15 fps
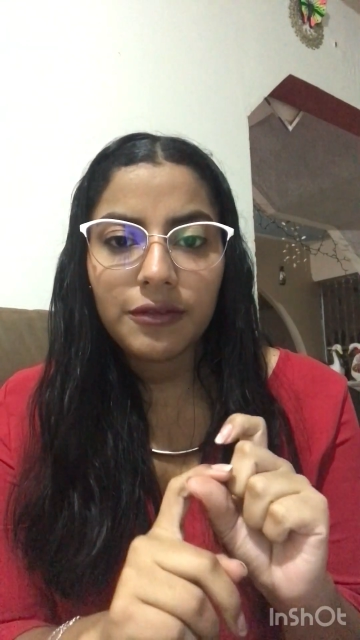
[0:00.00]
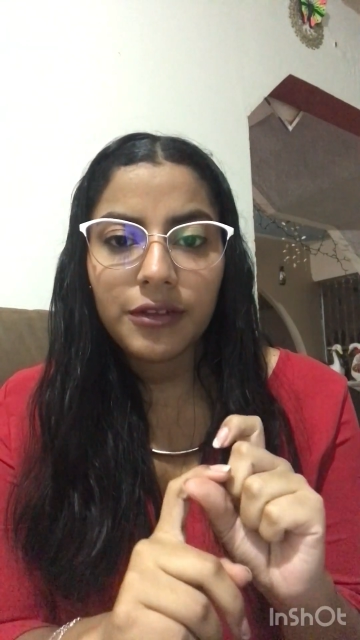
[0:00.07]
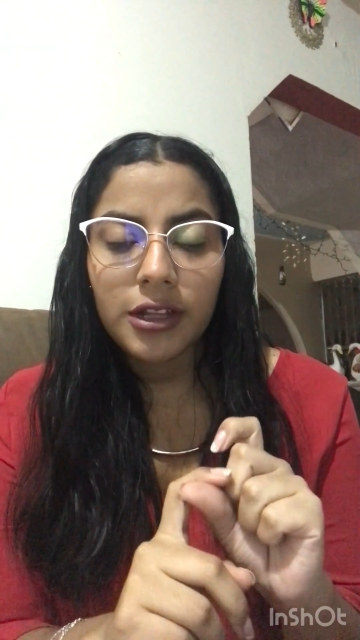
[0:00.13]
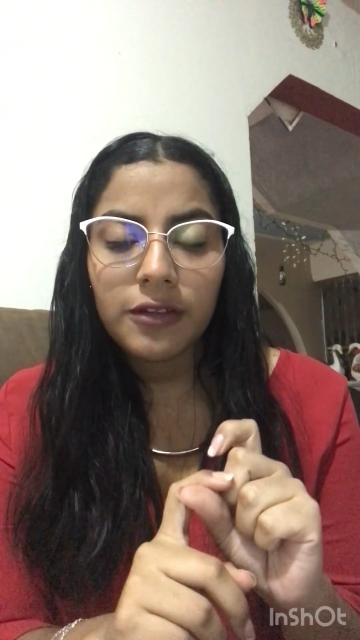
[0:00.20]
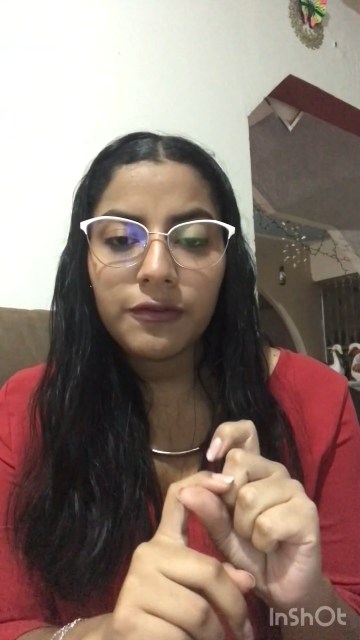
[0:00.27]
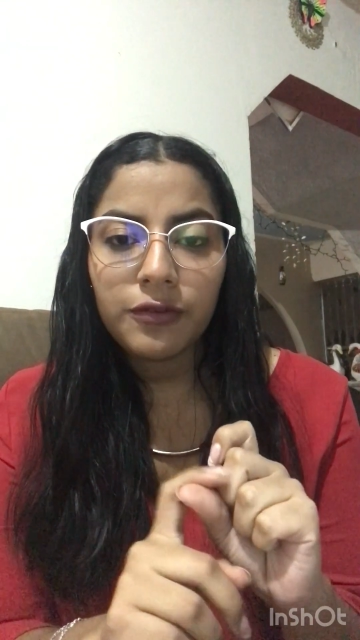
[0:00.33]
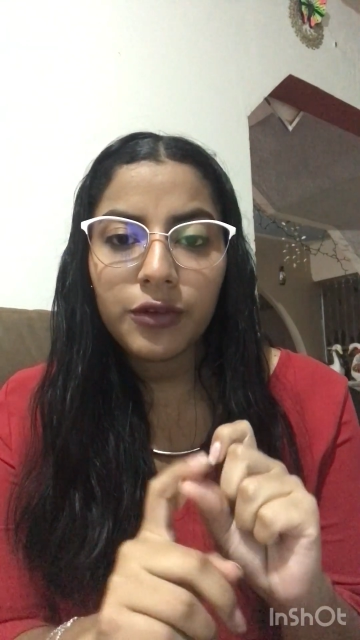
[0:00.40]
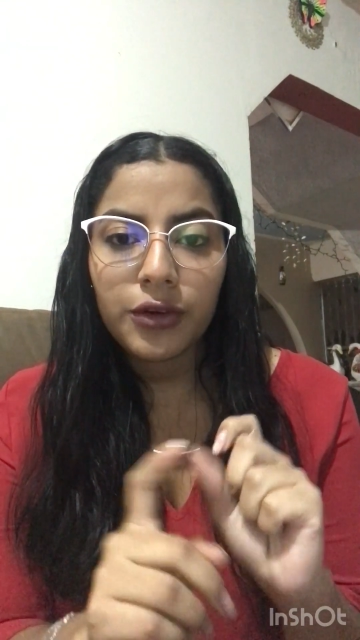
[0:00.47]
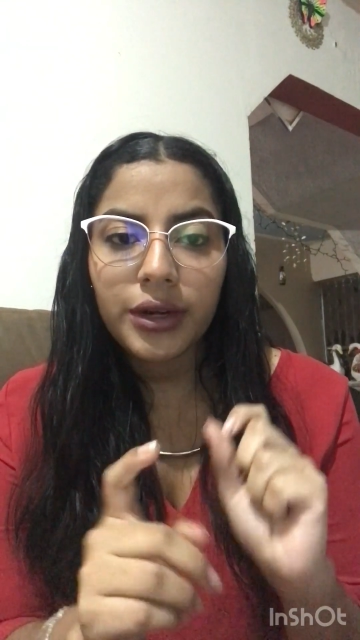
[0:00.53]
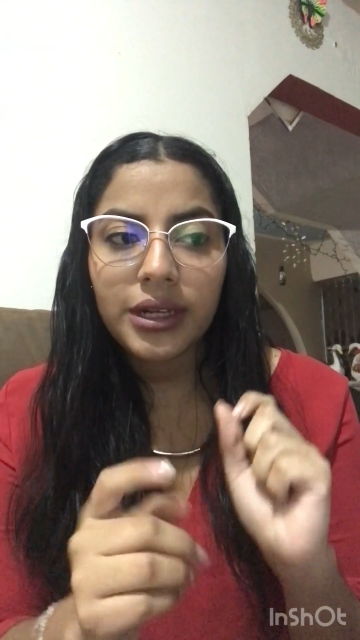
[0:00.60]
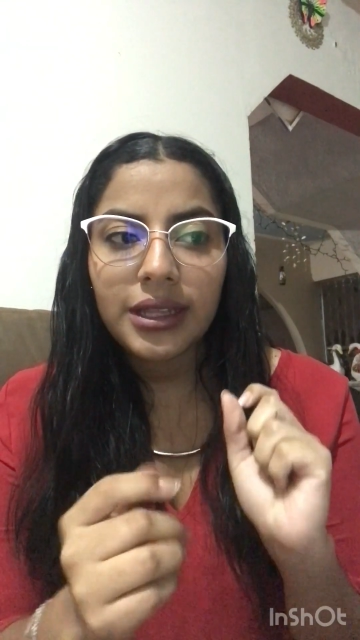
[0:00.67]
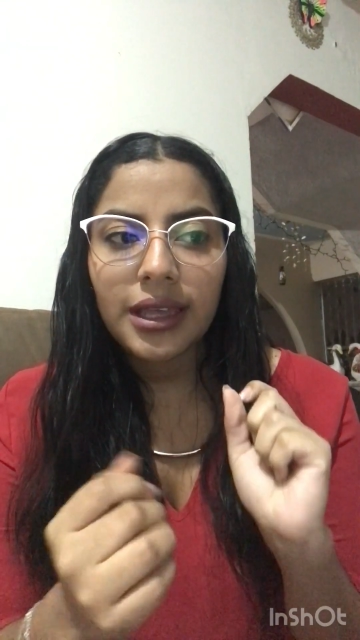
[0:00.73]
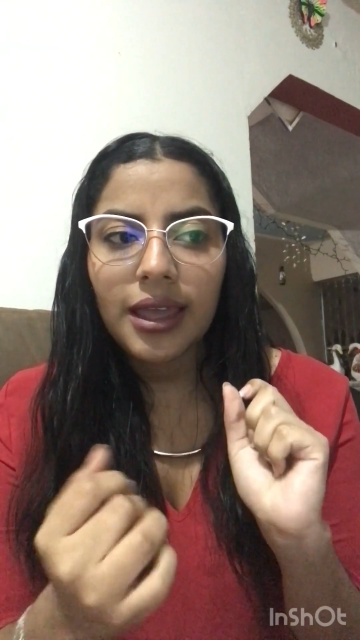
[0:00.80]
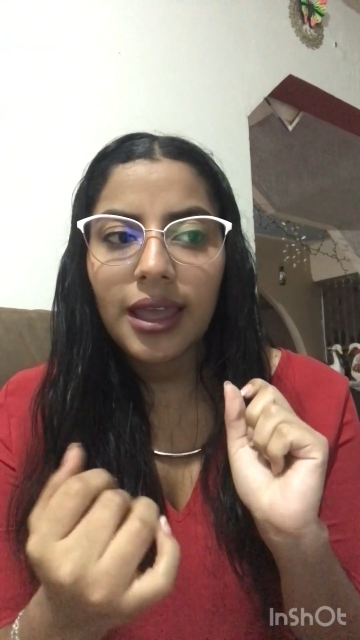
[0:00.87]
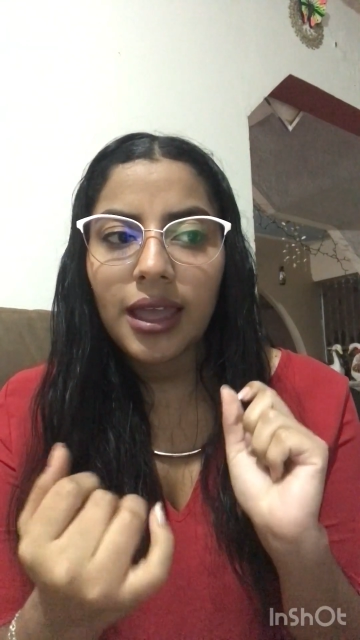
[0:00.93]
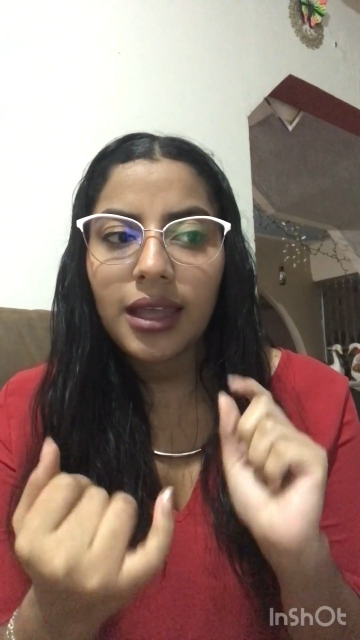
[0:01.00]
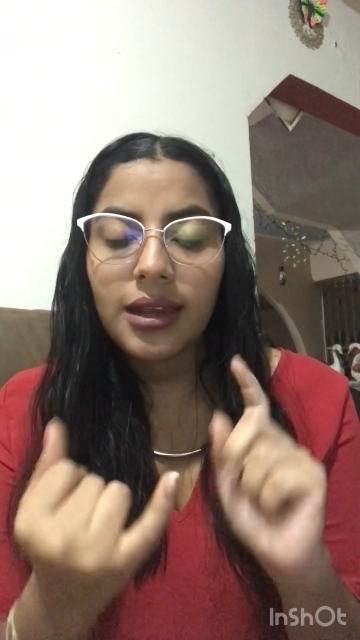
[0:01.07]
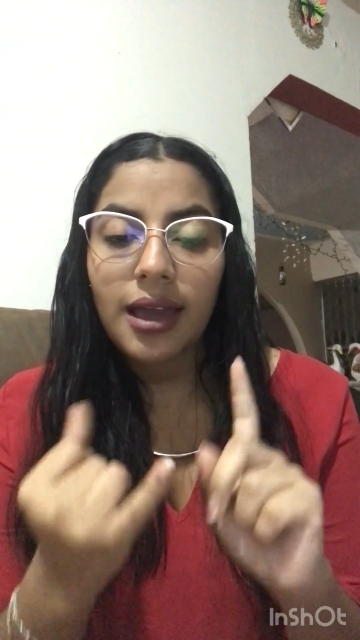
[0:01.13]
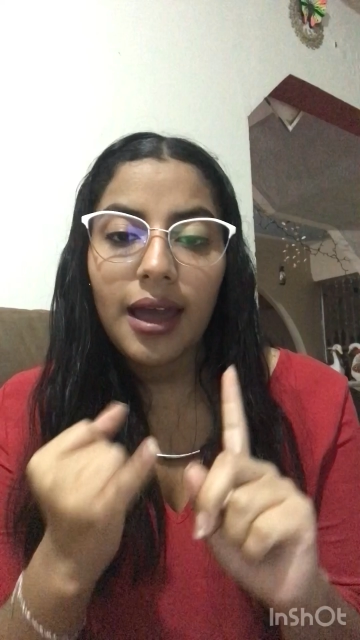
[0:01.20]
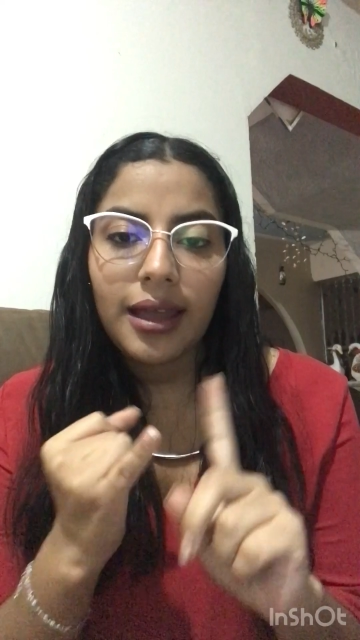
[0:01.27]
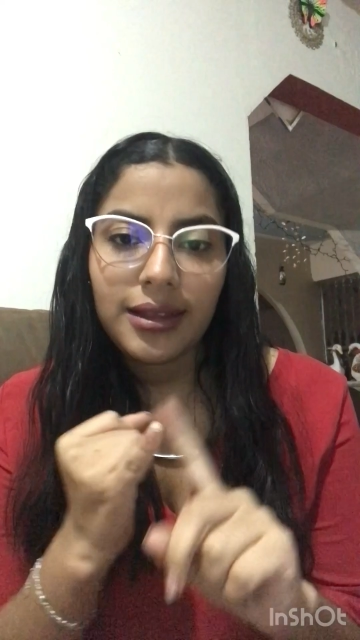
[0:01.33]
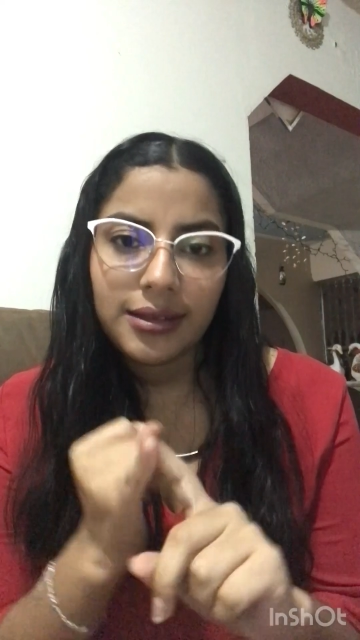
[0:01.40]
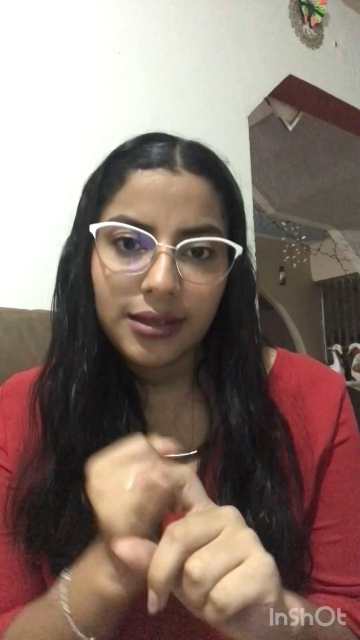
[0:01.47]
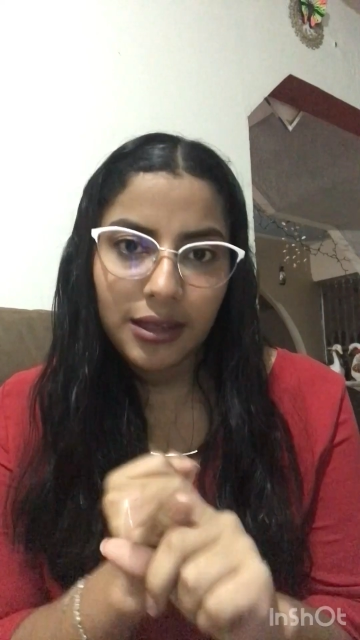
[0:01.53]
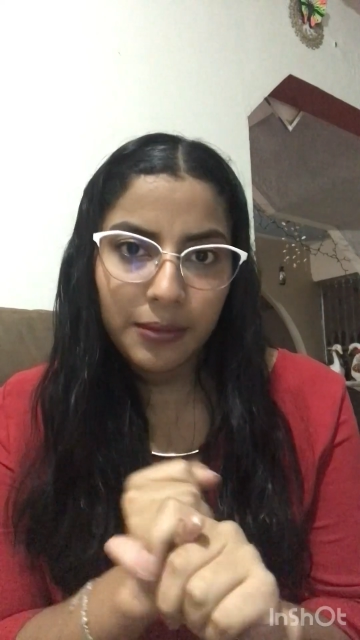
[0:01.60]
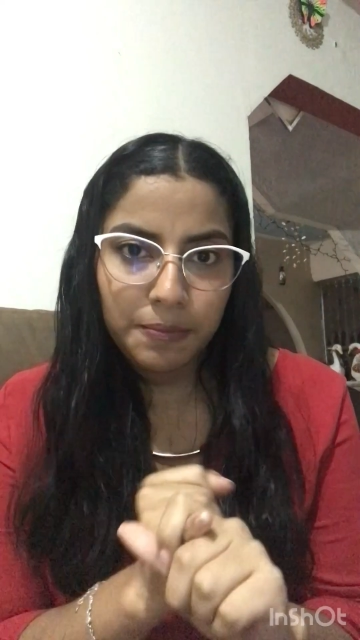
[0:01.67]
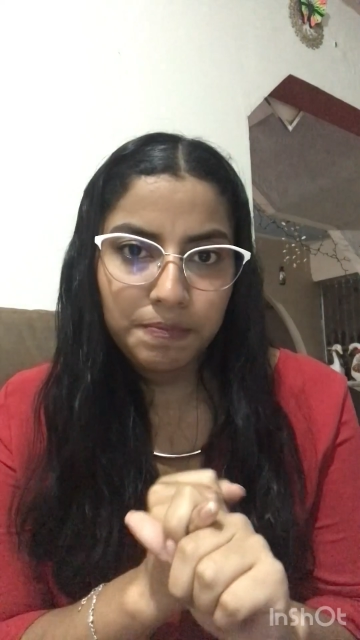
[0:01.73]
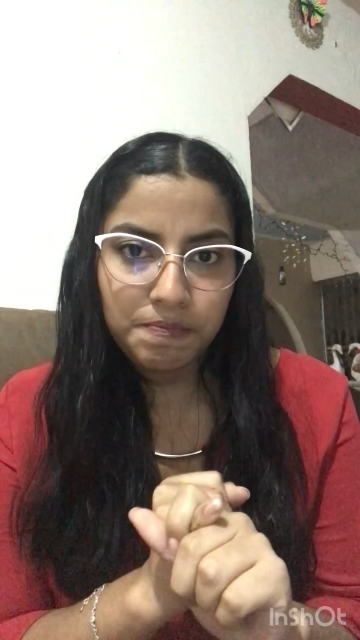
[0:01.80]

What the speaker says: Villefort, and Aide.